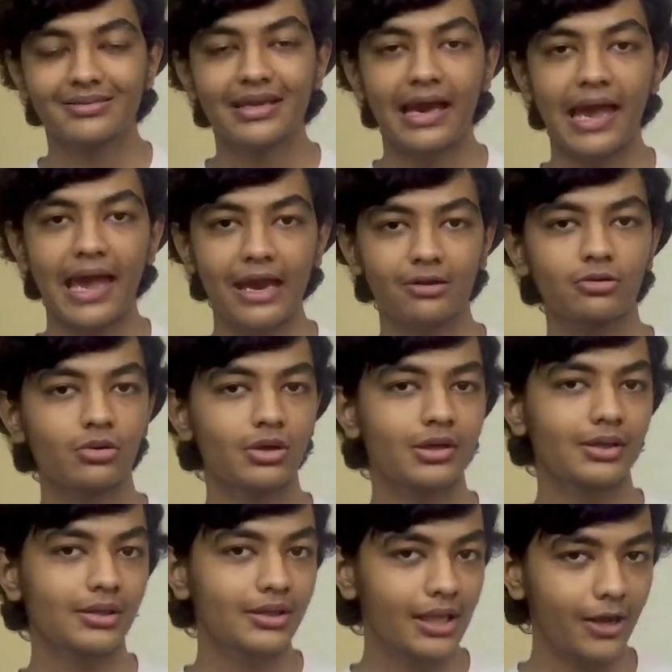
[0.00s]
the Android
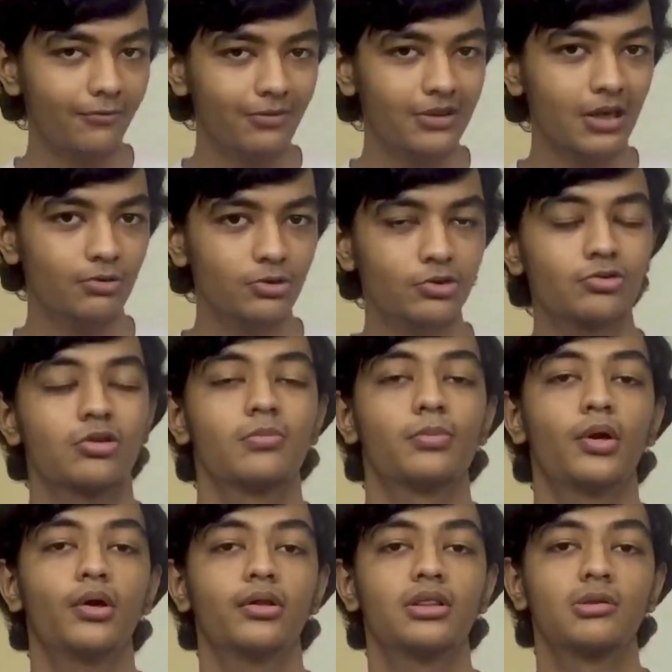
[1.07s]
11 out of the
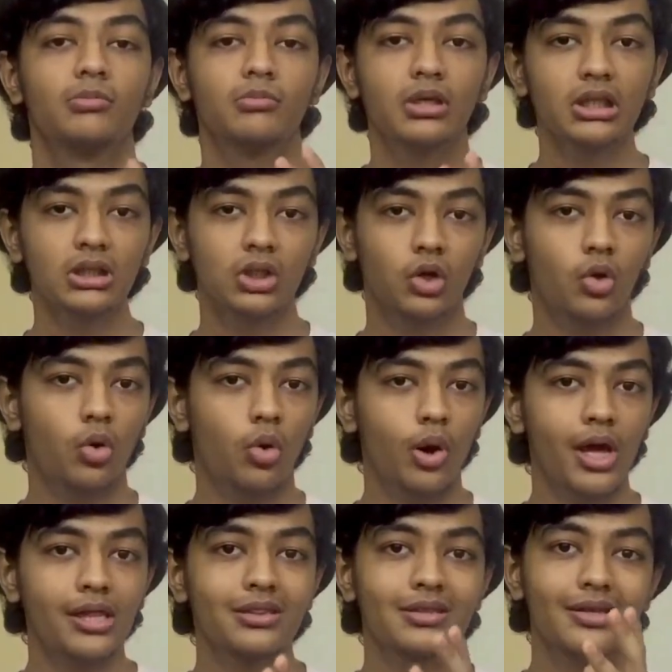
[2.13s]
box, but the
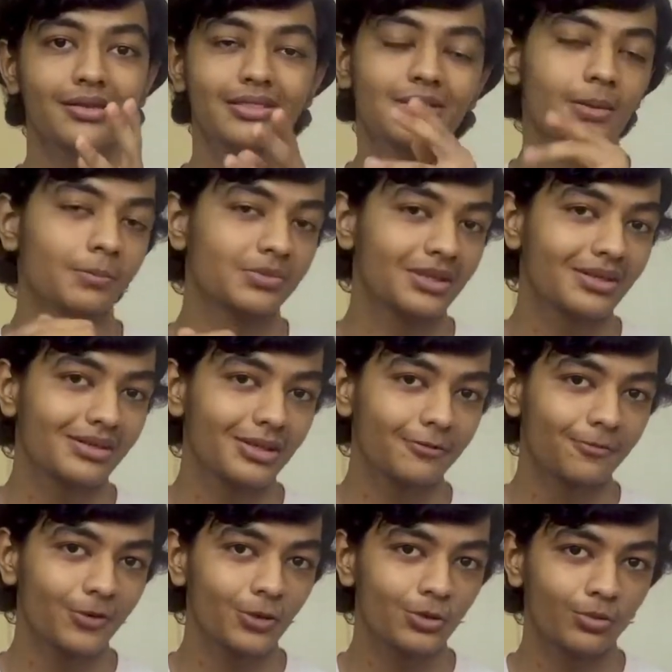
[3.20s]
OS is something
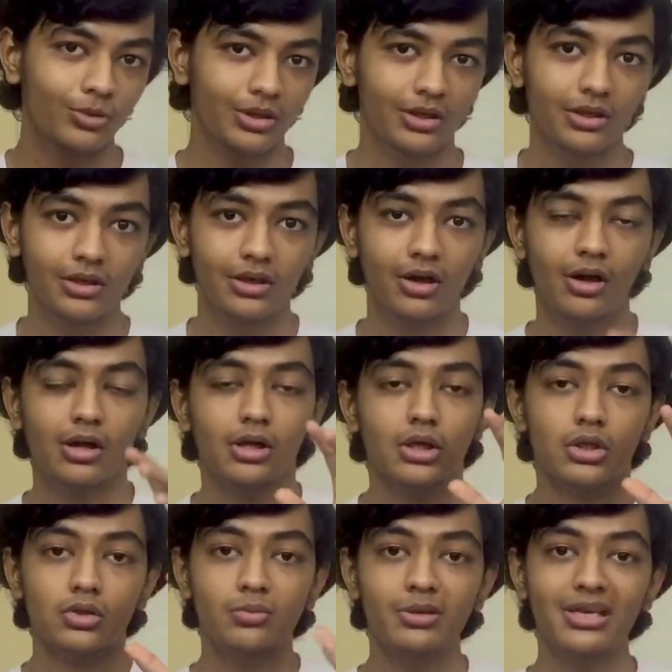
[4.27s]
different over here.
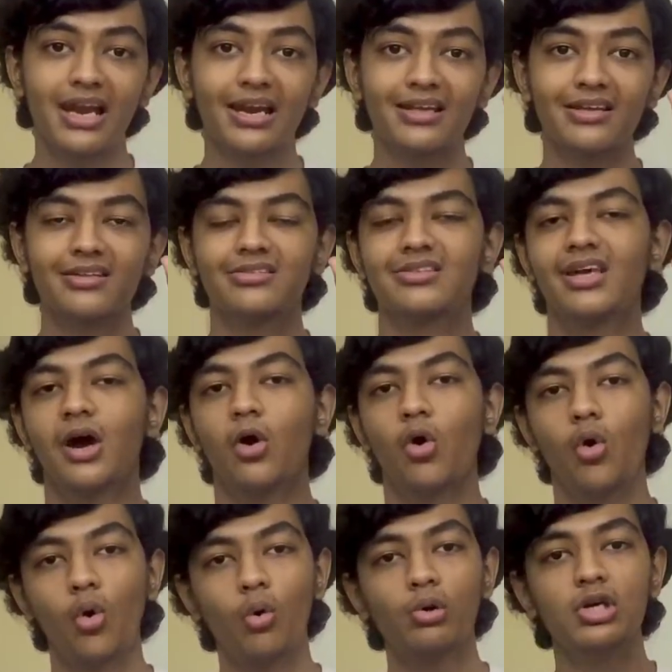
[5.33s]
You'll be getting is the
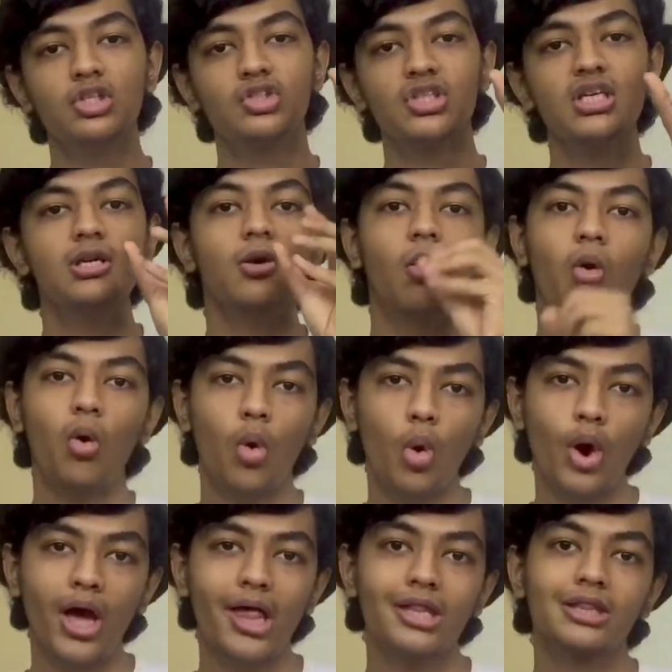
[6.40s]
Origin
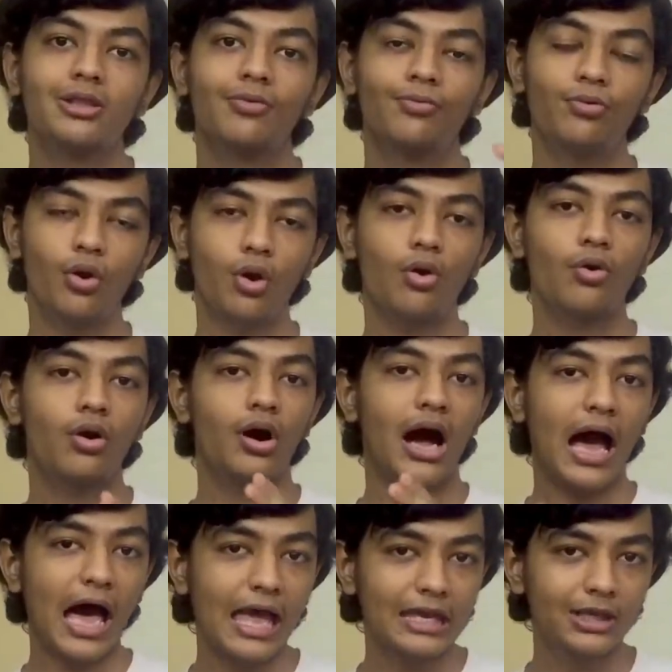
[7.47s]
OS for
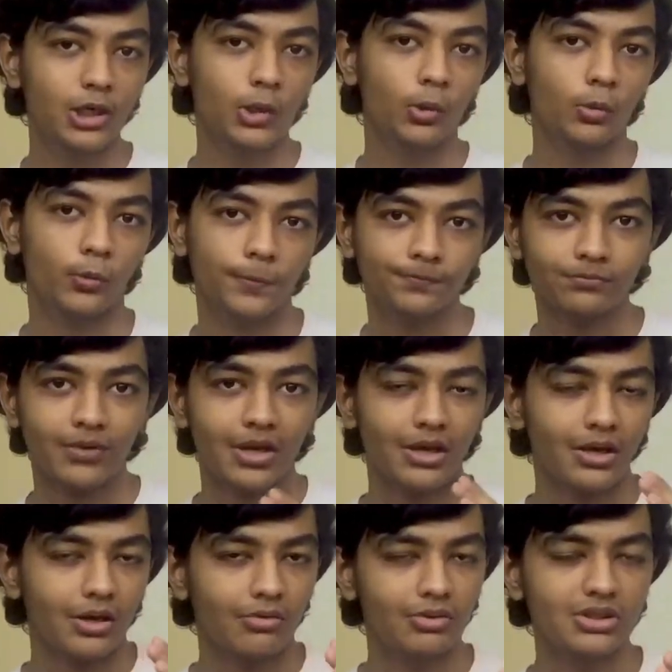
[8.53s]
IQOO,
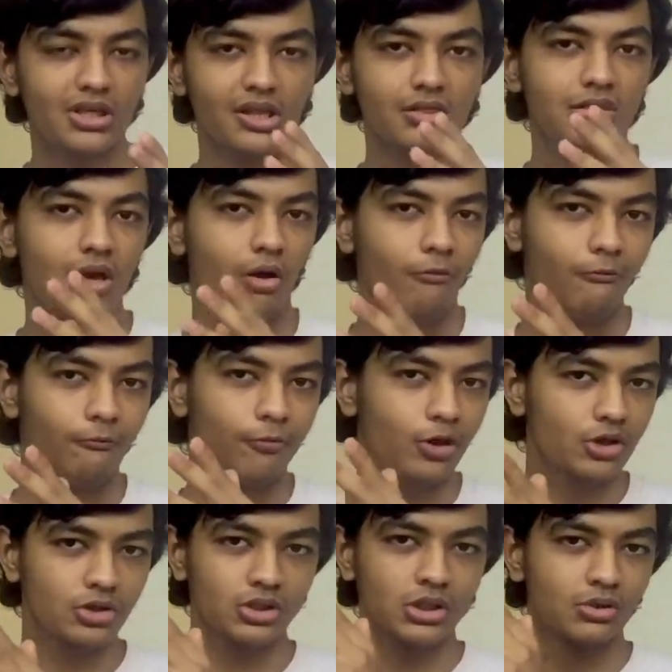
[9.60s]
which is a
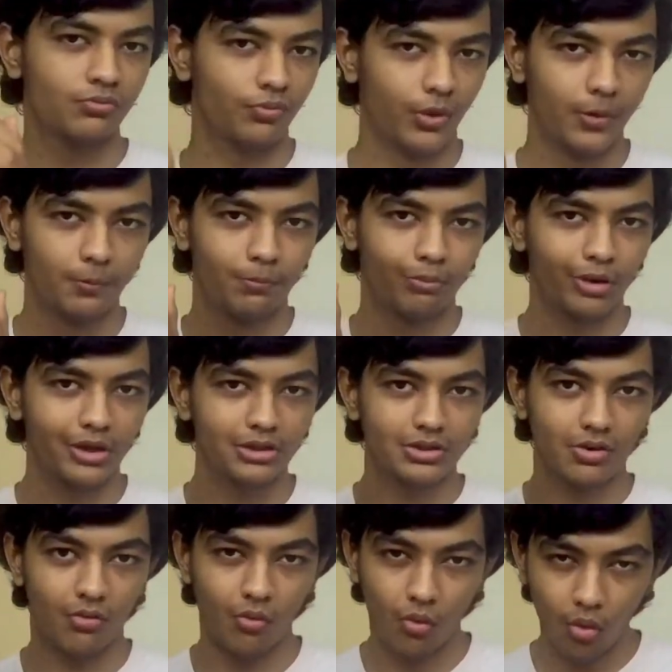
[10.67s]
version
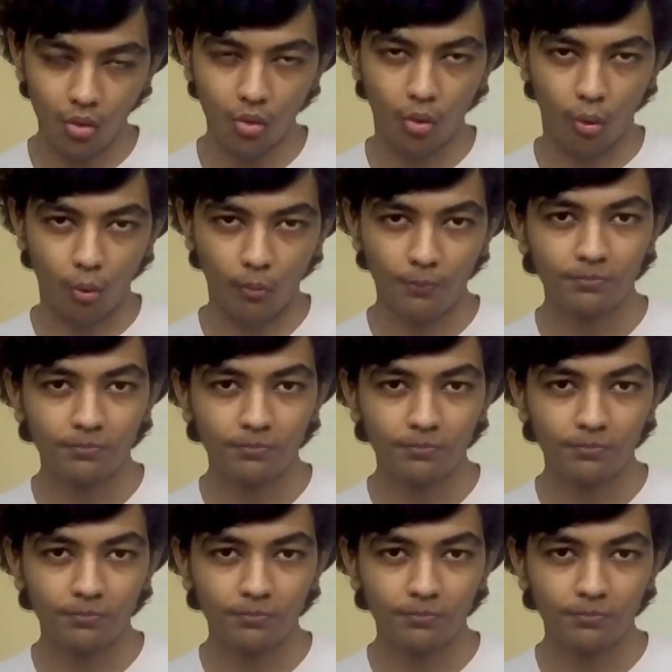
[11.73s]
1.0.